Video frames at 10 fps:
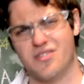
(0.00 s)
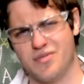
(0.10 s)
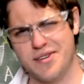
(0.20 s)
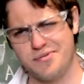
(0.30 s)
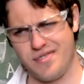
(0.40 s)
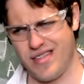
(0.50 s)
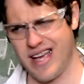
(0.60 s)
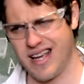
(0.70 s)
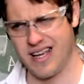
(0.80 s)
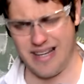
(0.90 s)
a real
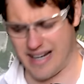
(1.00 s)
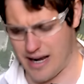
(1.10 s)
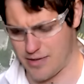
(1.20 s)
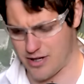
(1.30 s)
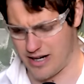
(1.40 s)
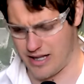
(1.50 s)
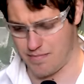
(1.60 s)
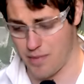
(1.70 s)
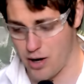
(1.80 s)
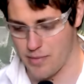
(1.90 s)
thing in chemistry at the
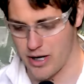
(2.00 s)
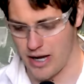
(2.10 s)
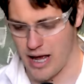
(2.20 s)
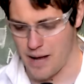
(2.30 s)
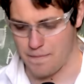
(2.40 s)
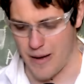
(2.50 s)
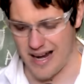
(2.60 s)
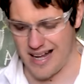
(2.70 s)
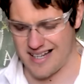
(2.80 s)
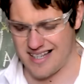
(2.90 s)
moment, but
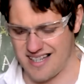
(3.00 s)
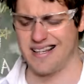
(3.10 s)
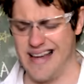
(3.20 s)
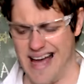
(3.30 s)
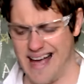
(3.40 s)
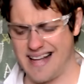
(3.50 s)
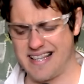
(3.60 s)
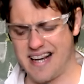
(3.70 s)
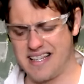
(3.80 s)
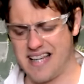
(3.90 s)
it's, yeah, it's
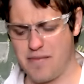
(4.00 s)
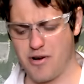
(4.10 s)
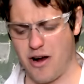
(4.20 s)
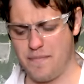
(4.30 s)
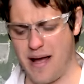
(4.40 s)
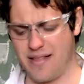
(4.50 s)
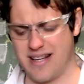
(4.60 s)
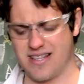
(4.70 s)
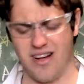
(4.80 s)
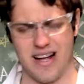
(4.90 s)
an unstable compound
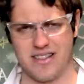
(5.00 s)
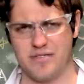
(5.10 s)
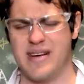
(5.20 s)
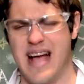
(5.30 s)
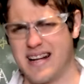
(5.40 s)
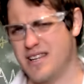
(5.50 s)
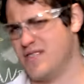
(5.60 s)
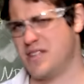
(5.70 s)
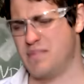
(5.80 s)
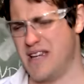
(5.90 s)
that's like the reactive
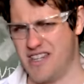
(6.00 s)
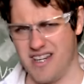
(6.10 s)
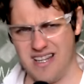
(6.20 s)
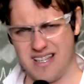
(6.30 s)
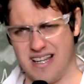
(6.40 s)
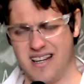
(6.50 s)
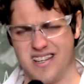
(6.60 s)
species in a